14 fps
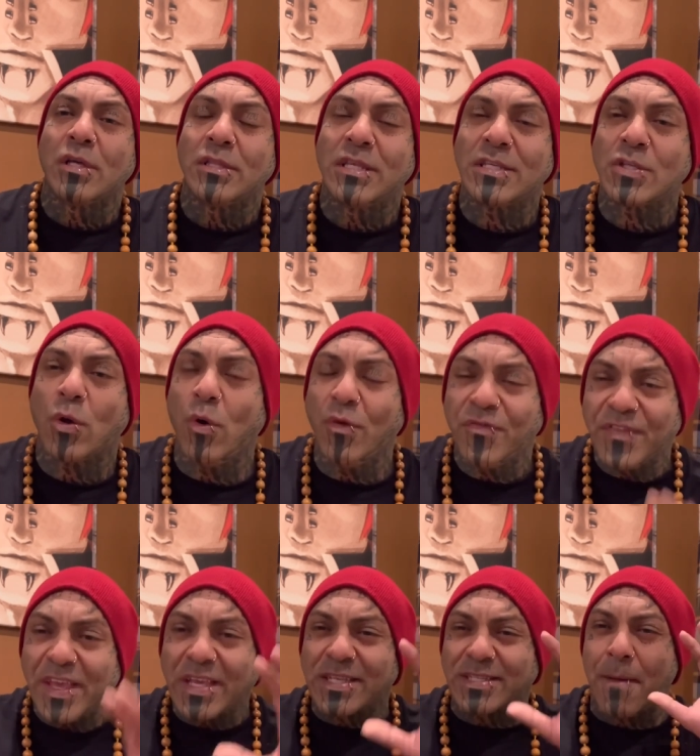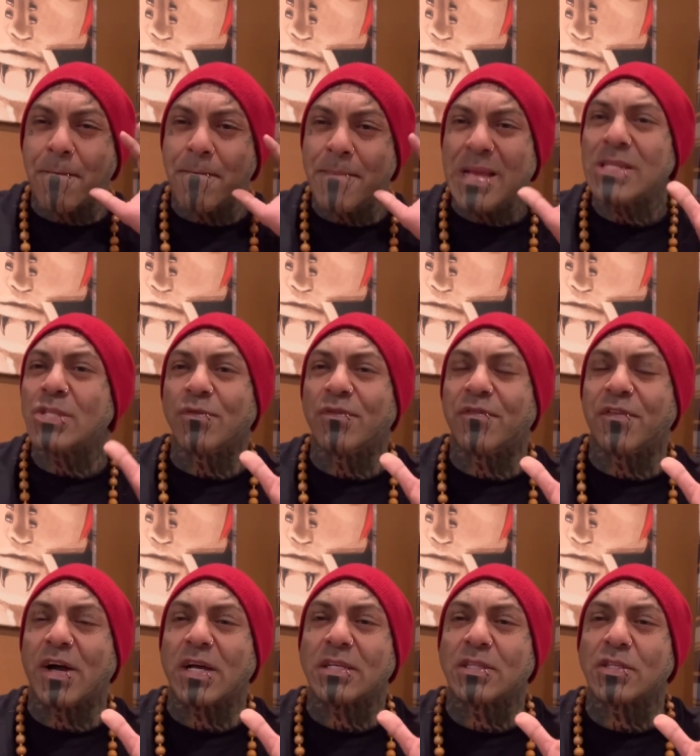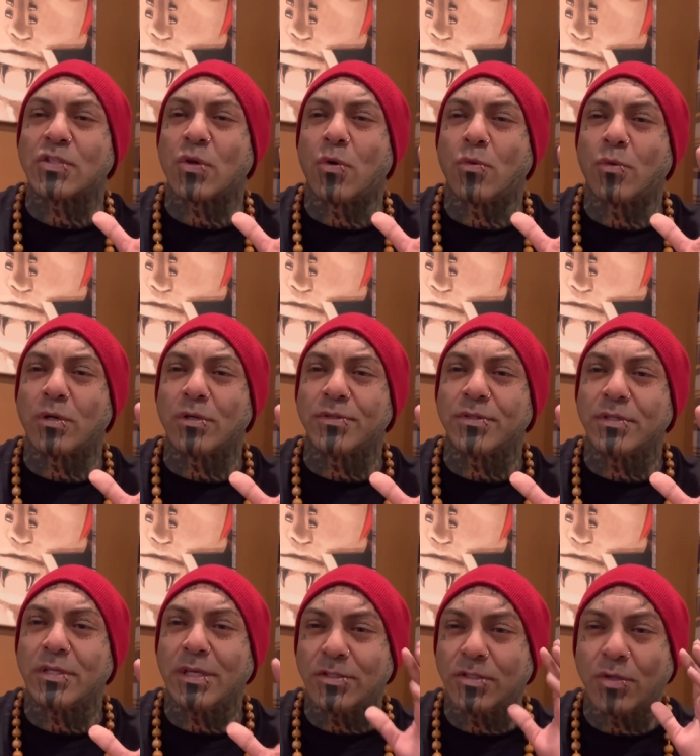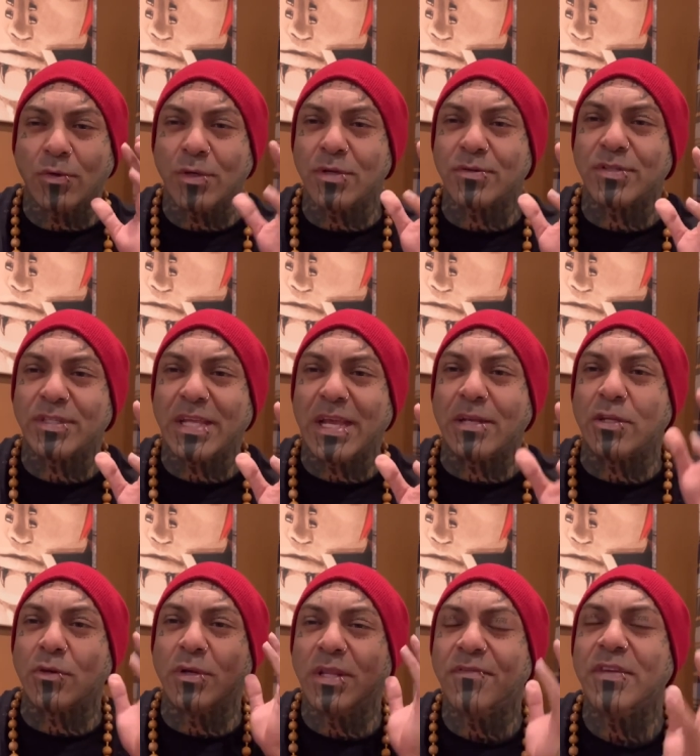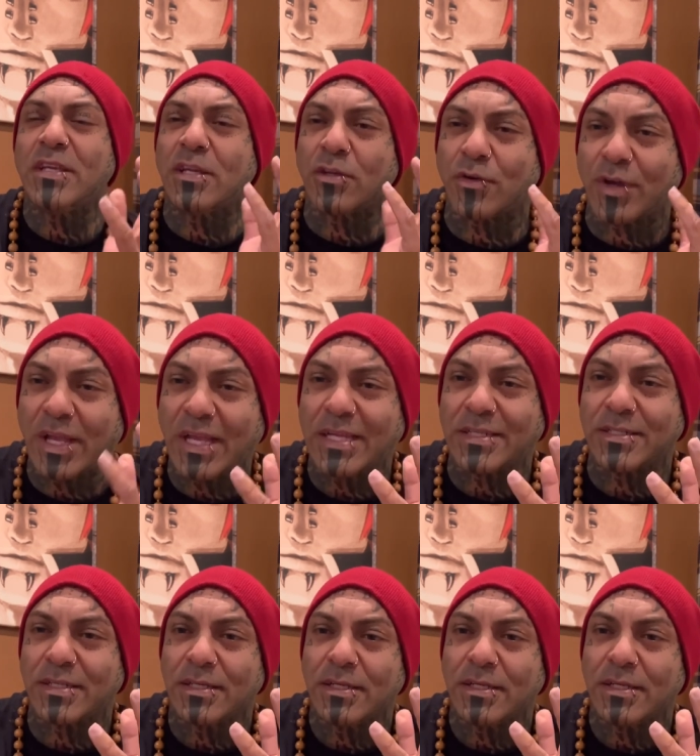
This whole thing is a mental... this whole world. You guys don't understand. You're living in your head.